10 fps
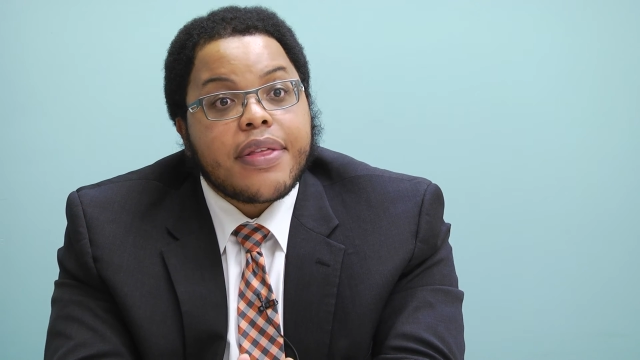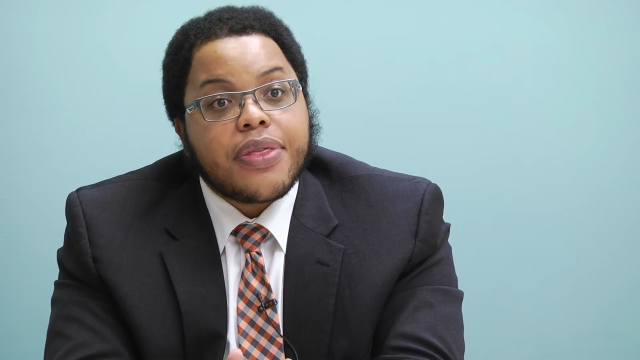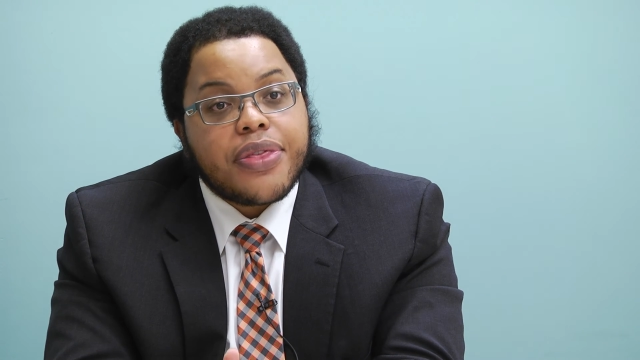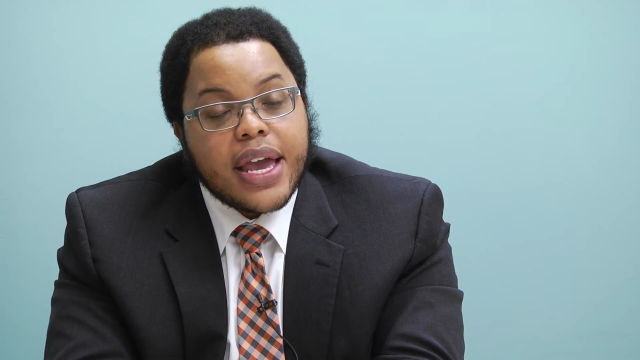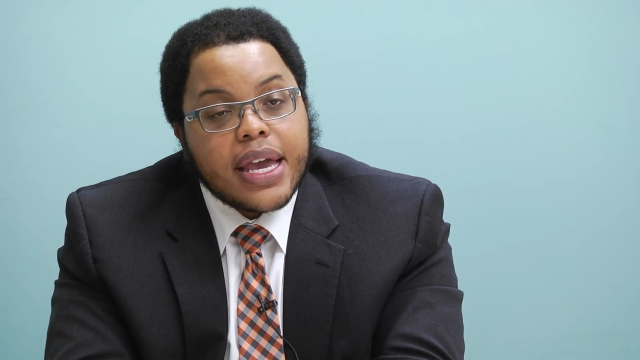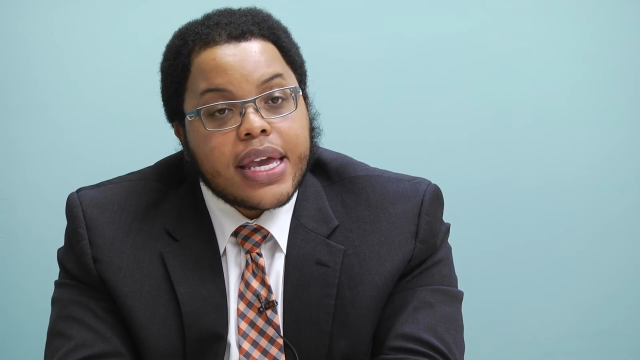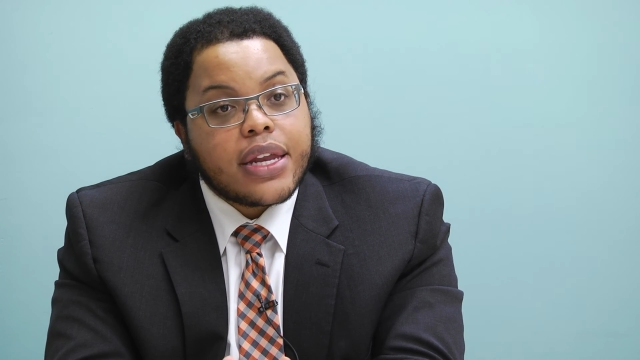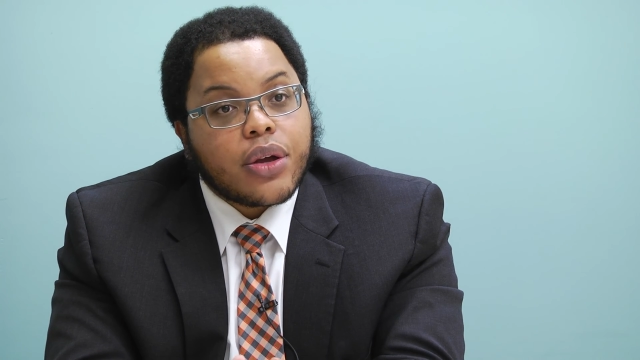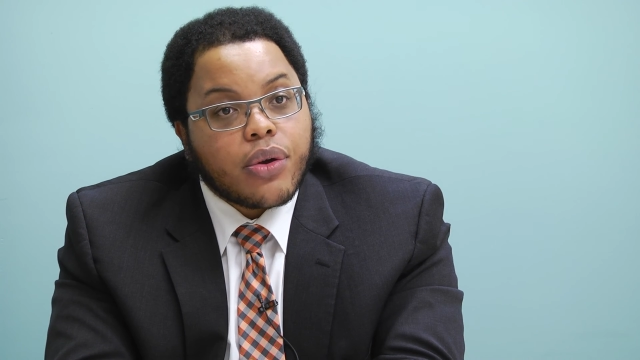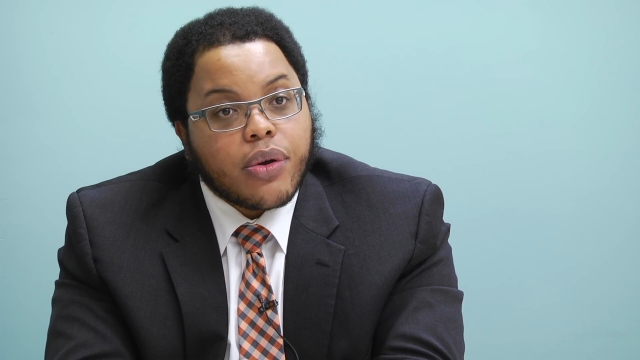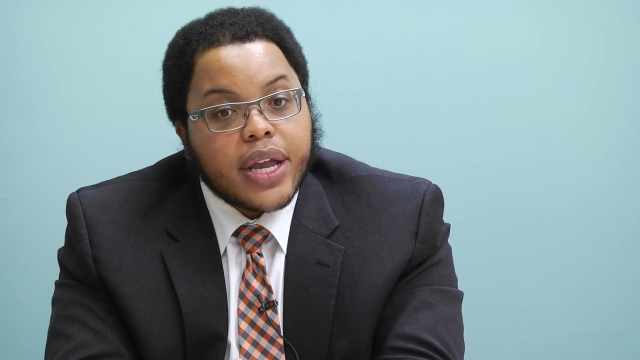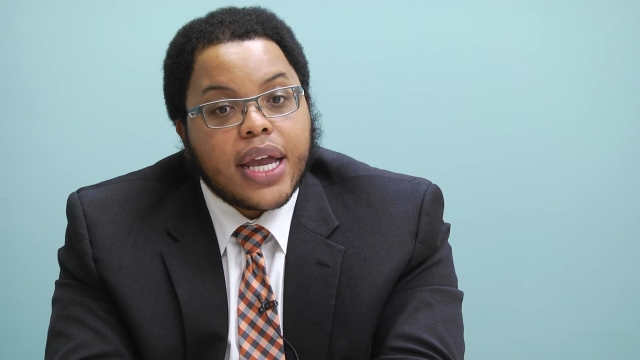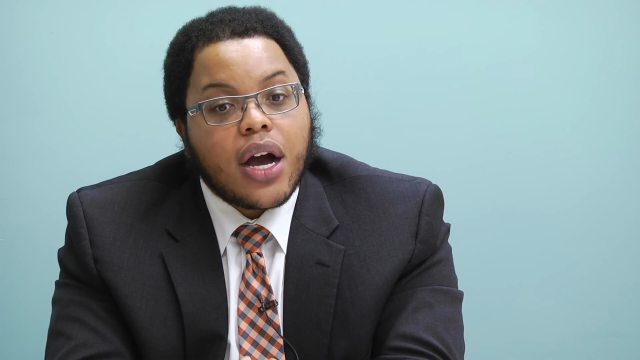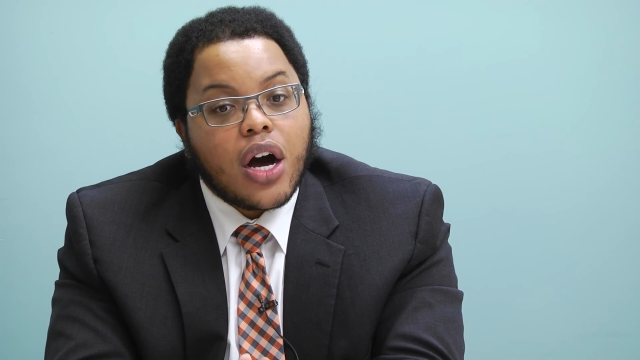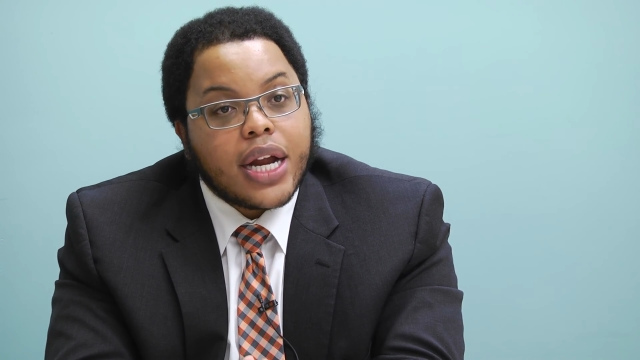They can
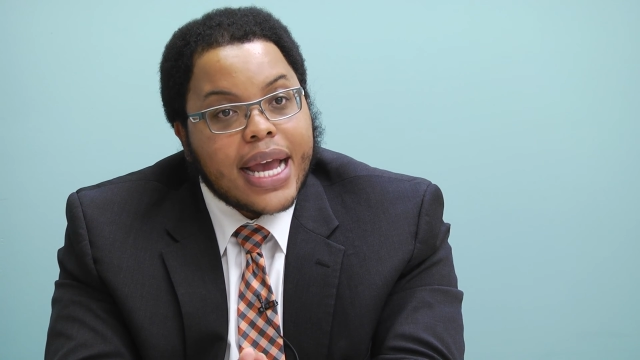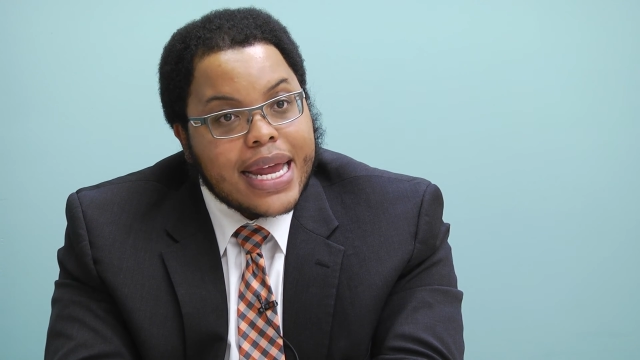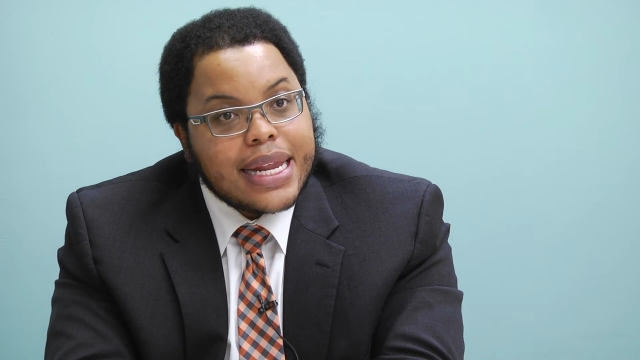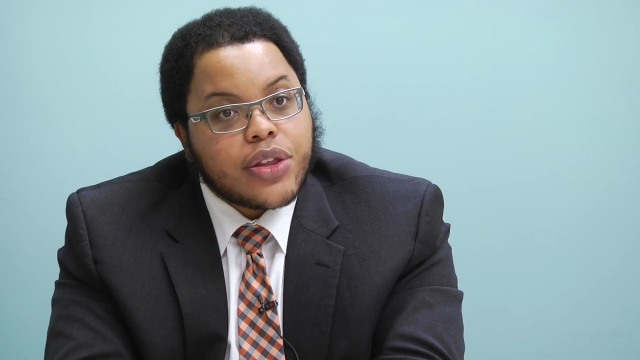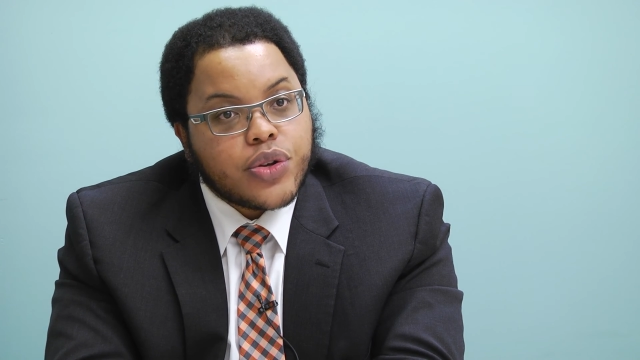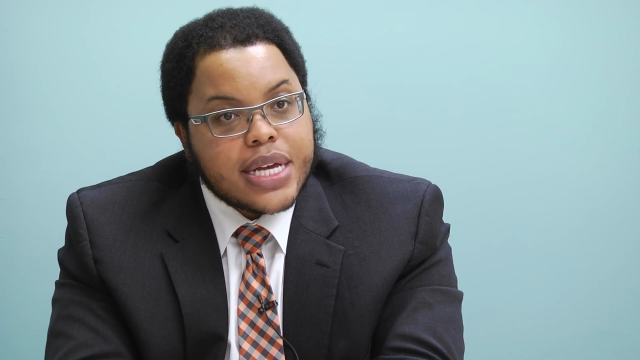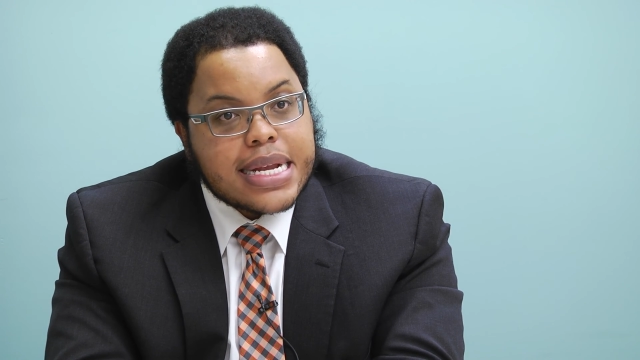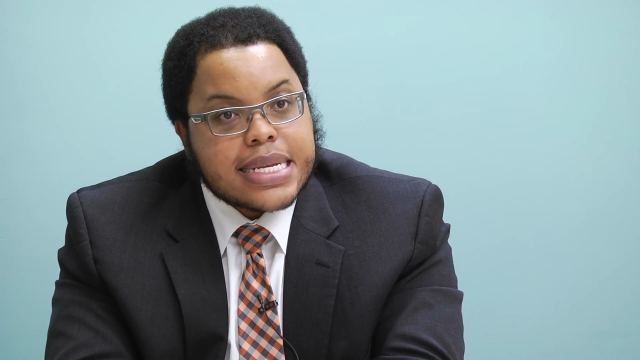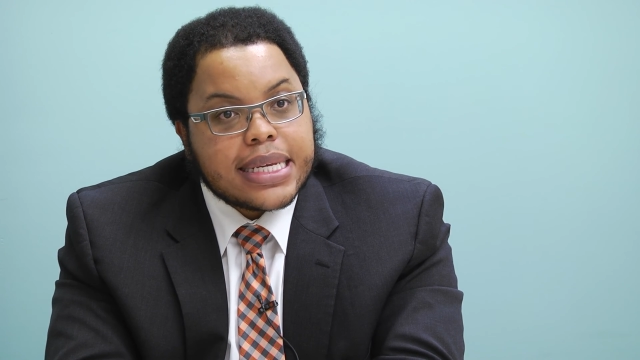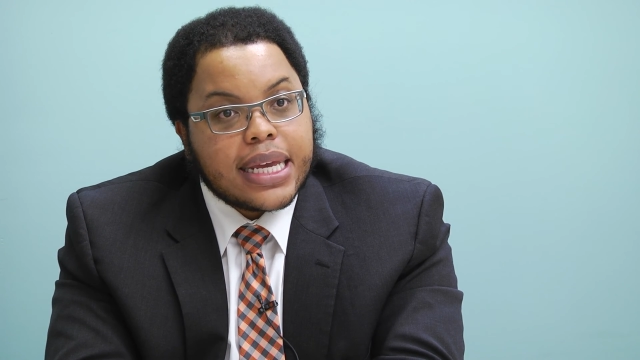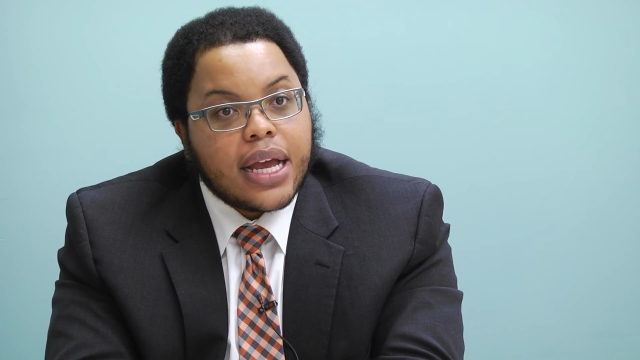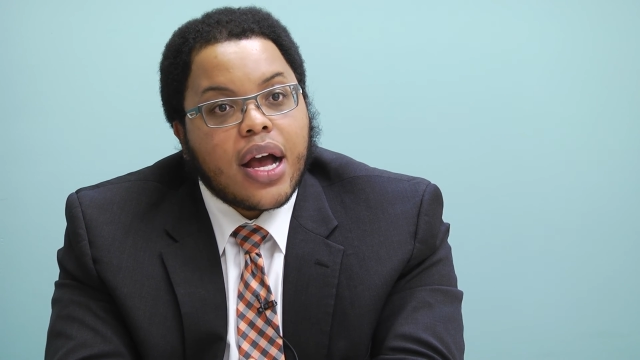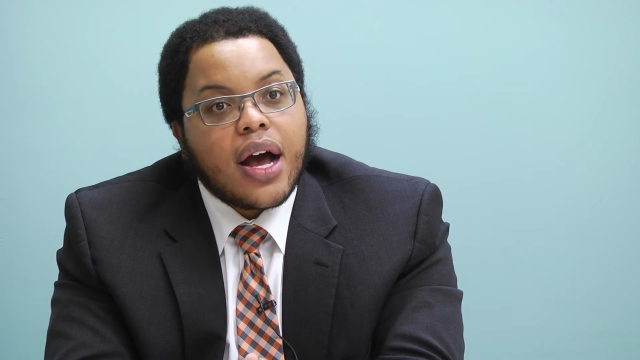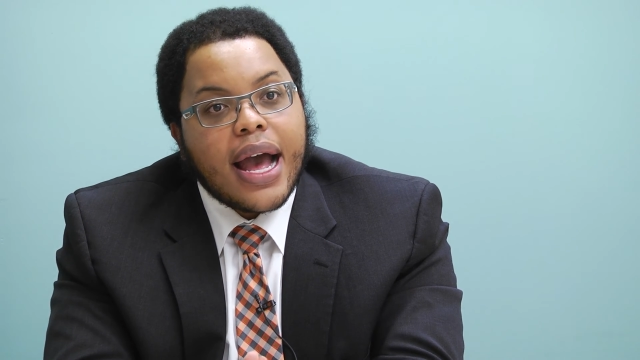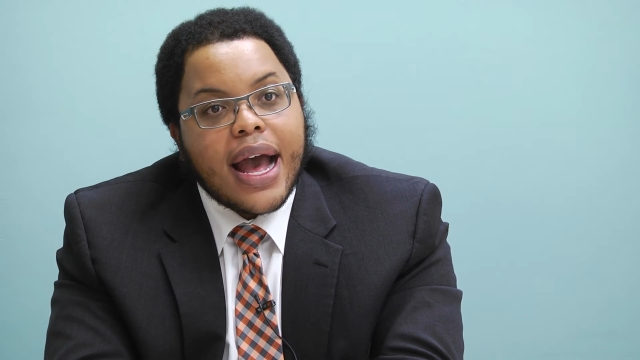agree on ending their tenancy
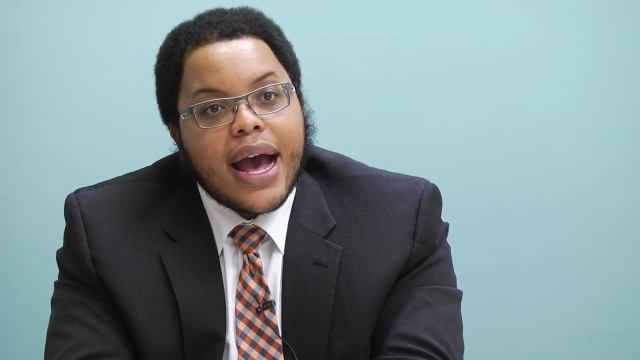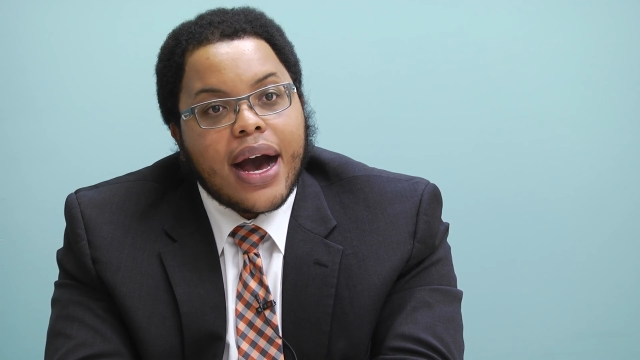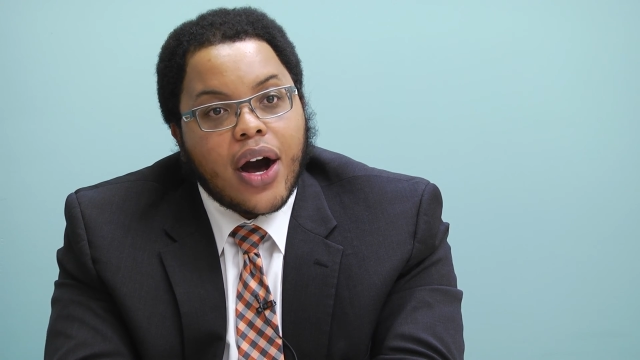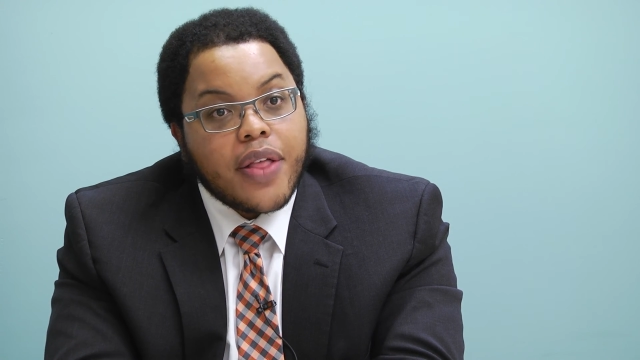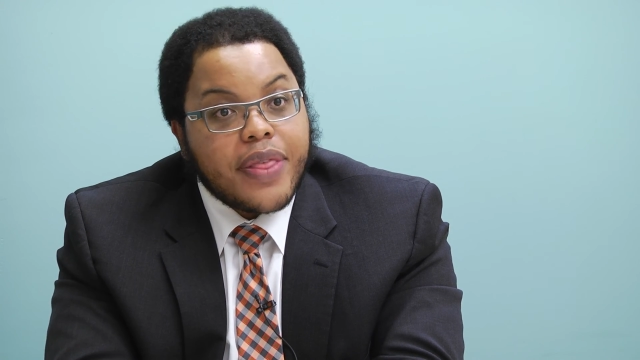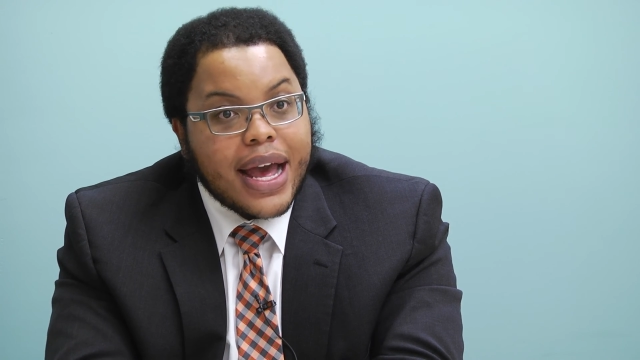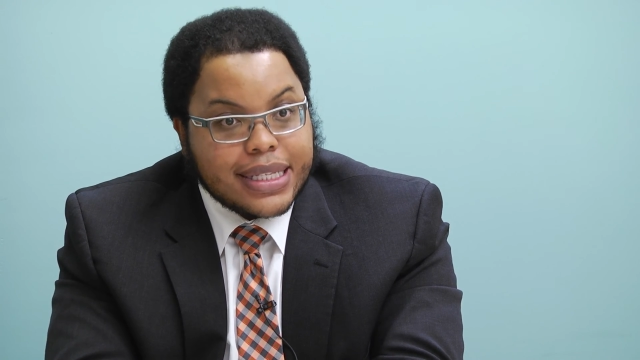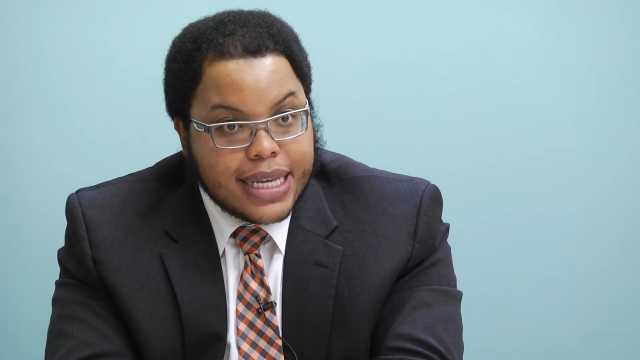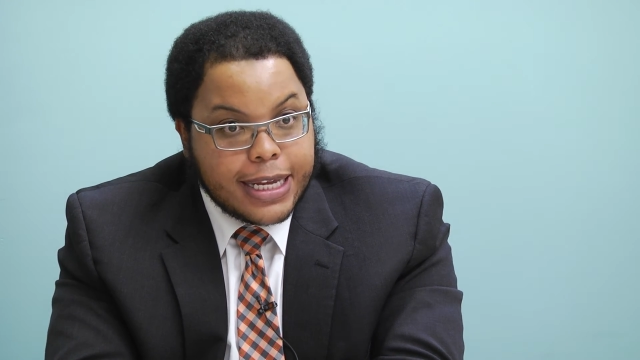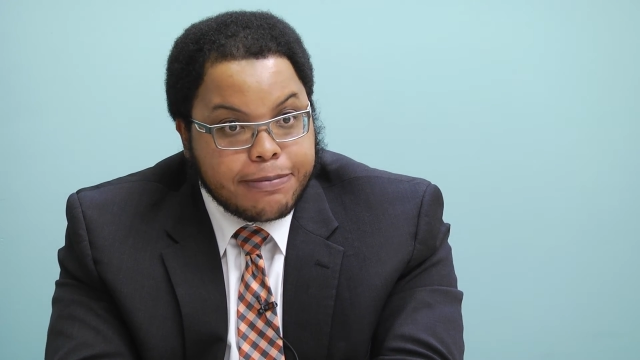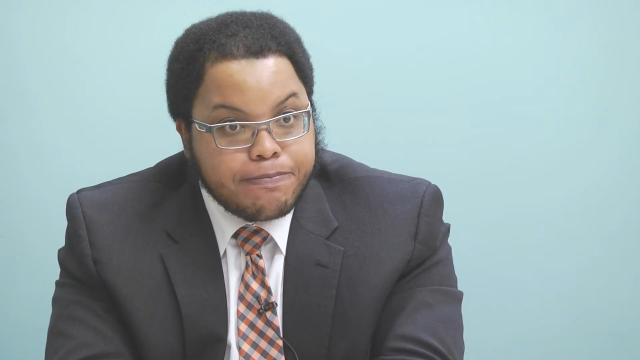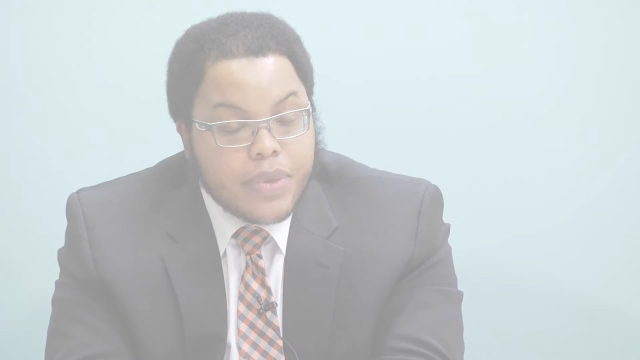on that date.